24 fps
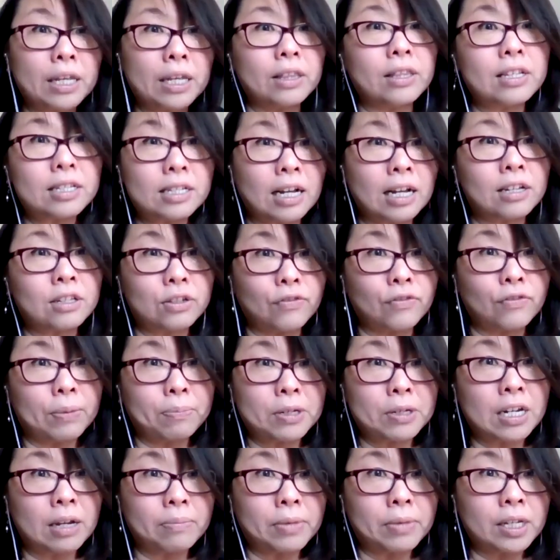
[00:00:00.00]
these kinds of
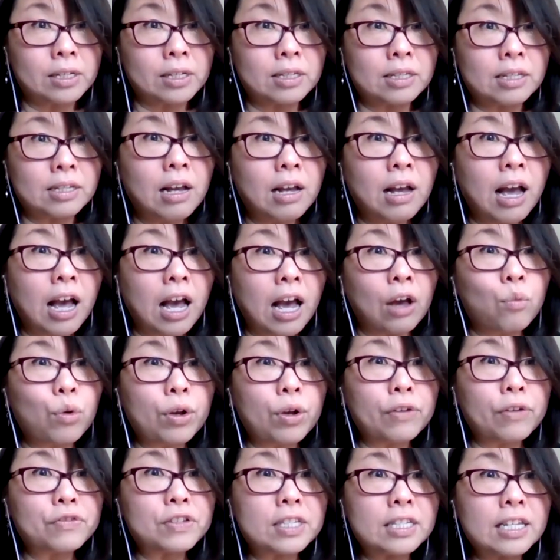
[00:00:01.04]
epidemics. And
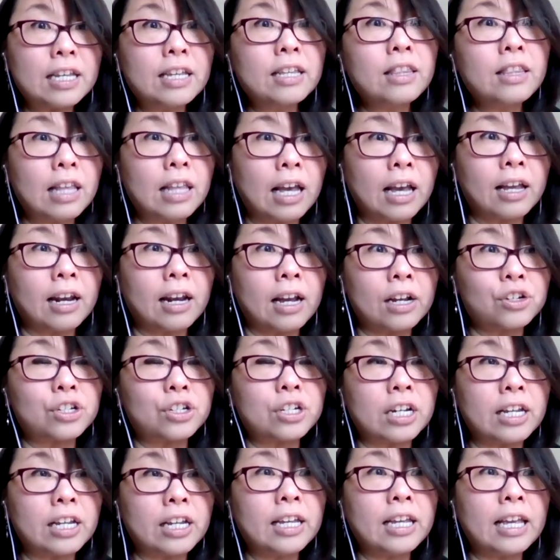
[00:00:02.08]
we've seen that
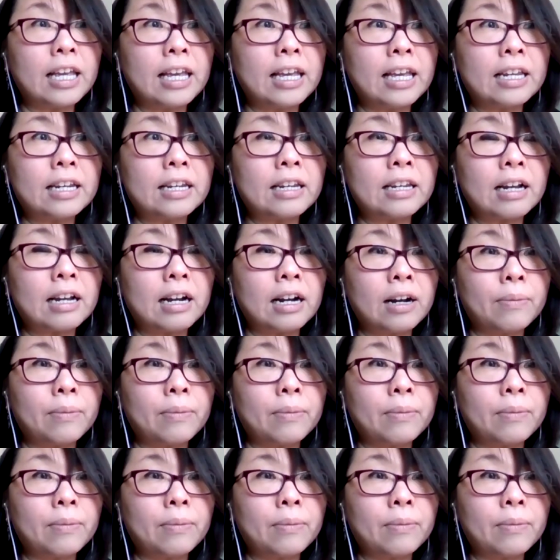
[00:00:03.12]
actually in